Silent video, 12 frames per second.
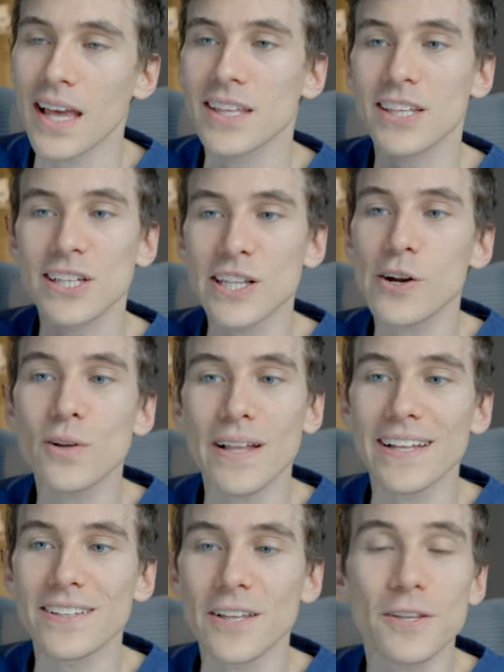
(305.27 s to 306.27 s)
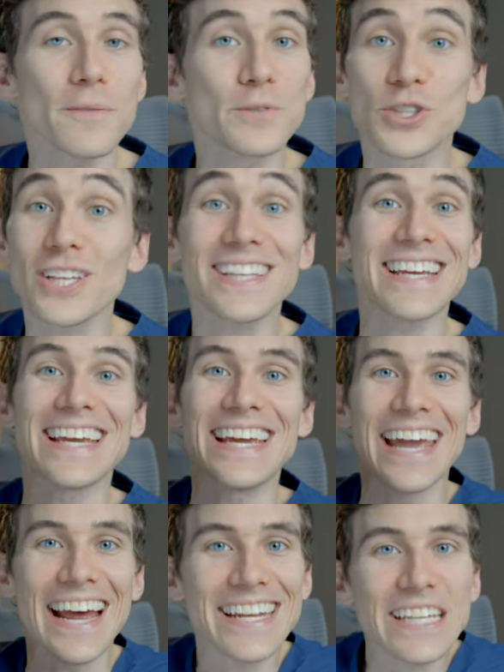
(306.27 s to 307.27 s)
scleral lenses, just
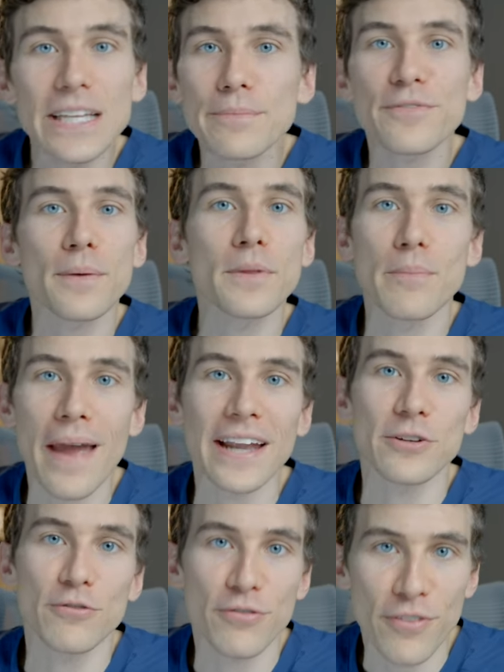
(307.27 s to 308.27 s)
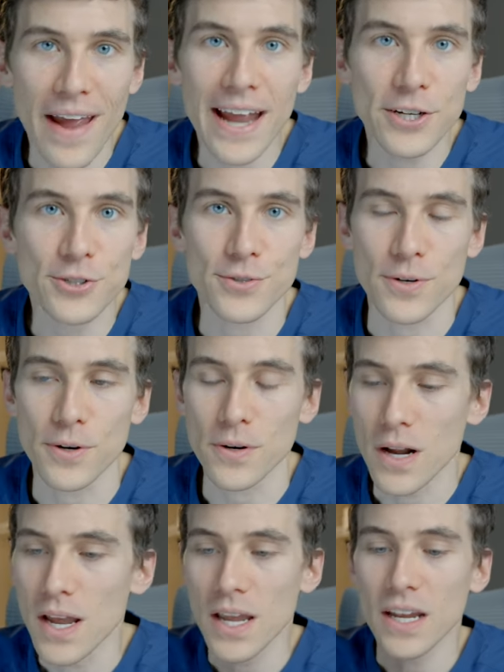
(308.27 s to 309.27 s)
getting them from the
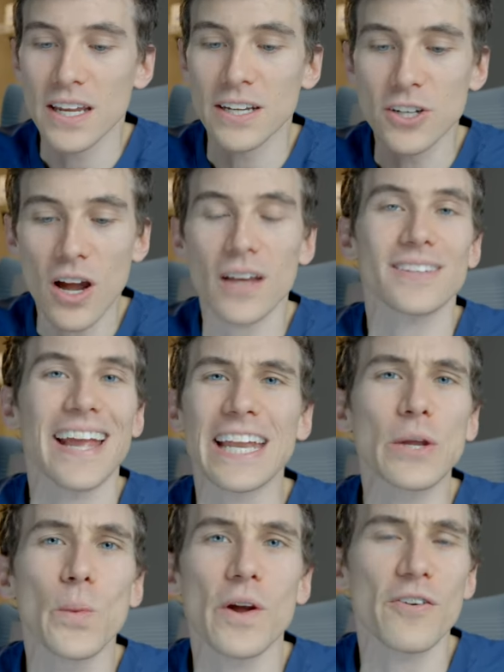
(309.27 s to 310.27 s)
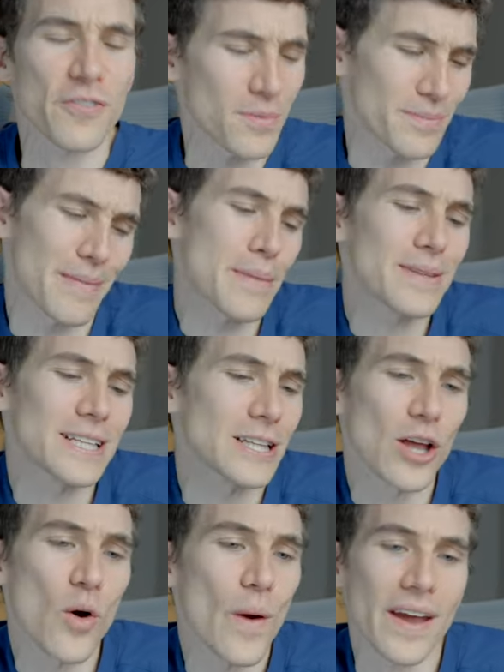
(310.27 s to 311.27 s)
manufacturer can cost anywhere from maybe the
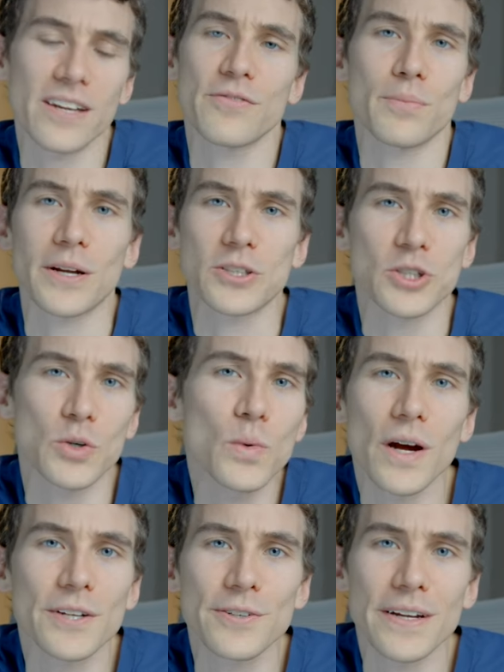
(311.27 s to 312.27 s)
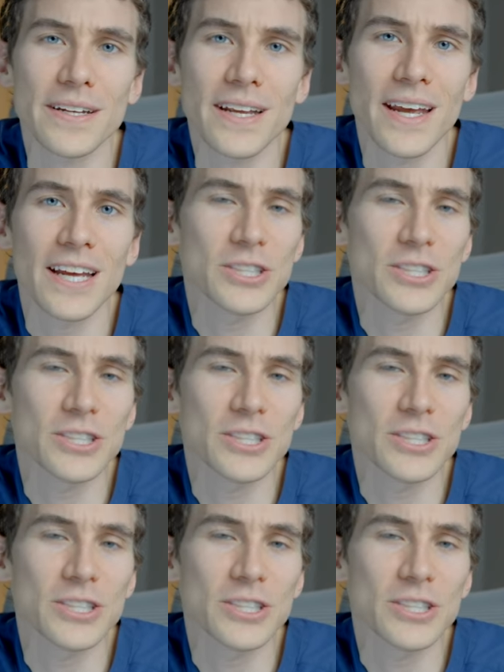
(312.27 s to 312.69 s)
low end of about 200,